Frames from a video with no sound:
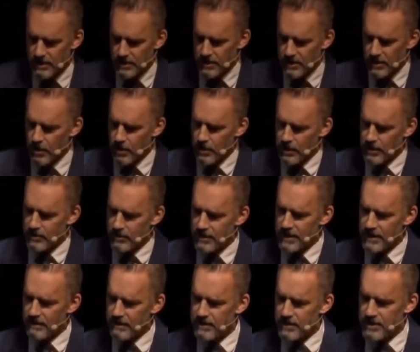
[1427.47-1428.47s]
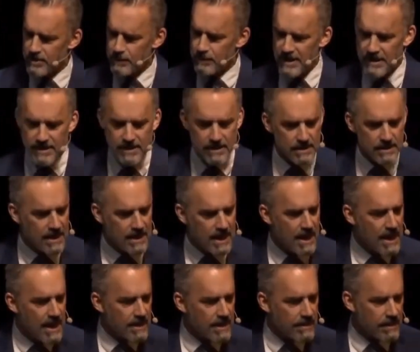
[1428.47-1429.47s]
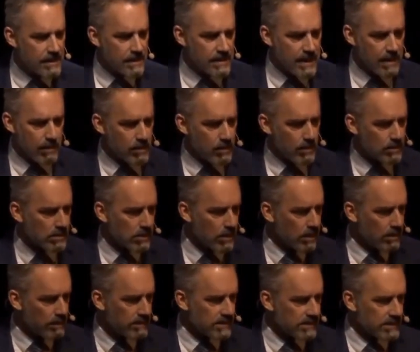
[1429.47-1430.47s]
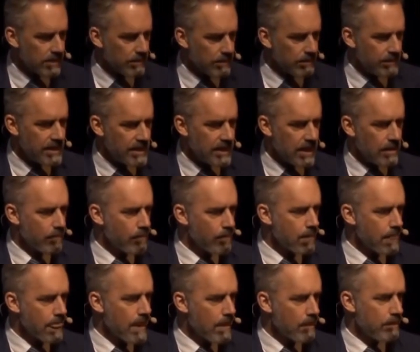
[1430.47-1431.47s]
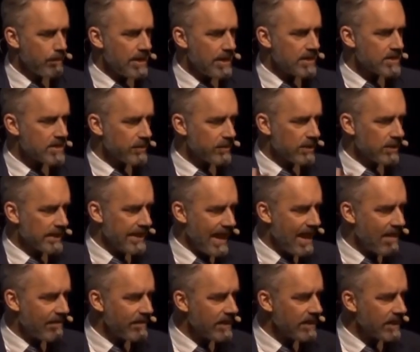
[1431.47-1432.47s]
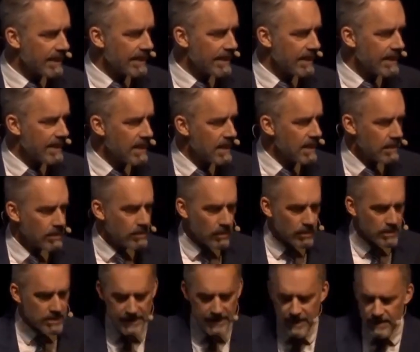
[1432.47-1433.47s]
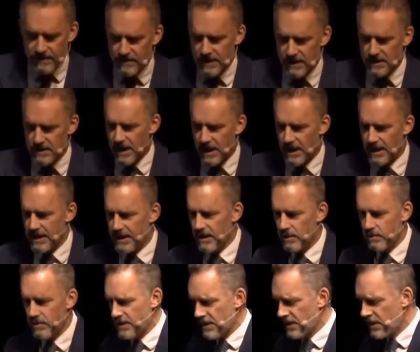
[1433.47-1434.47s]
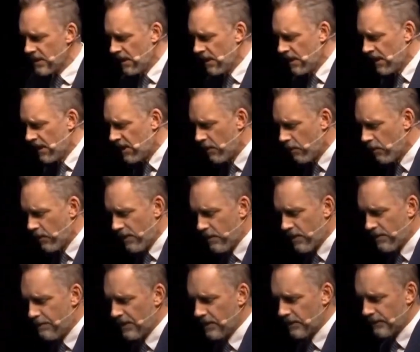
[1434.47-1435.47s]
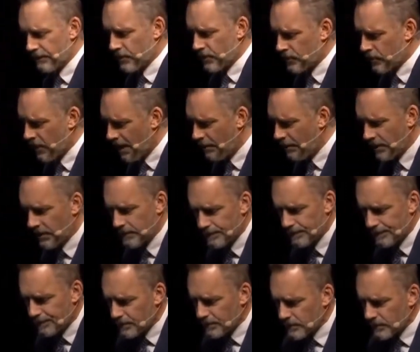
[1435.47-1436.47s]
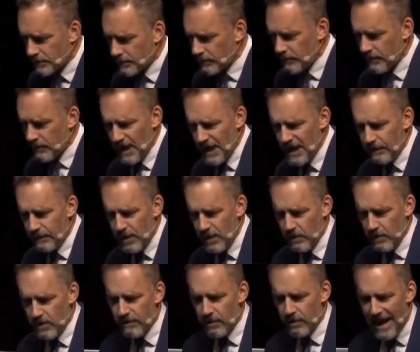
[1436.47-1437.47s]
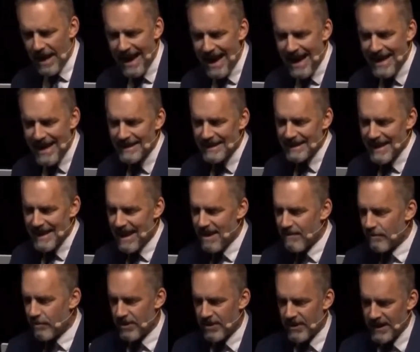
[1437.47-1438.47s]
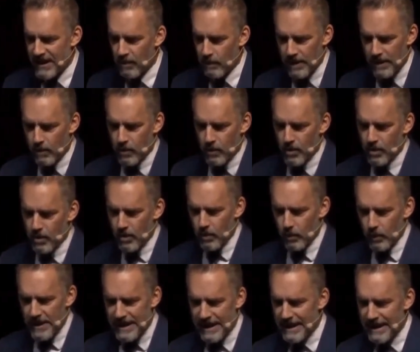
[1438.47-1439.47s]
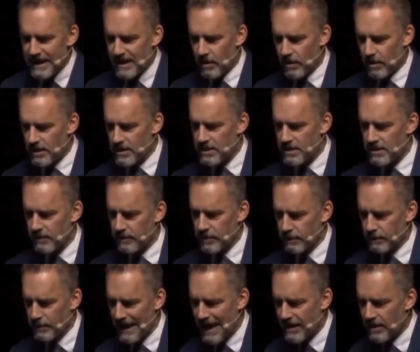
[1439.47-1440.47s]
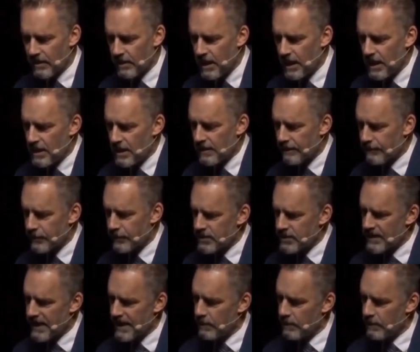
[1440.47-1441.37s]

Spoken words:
continuity of the species, that they would all of a sudden become peaceful and heavenly. Dostoevsky's idea was that, you know, we were built for trouble. And if we were ever handed everything we needed on a silver platter, the first thing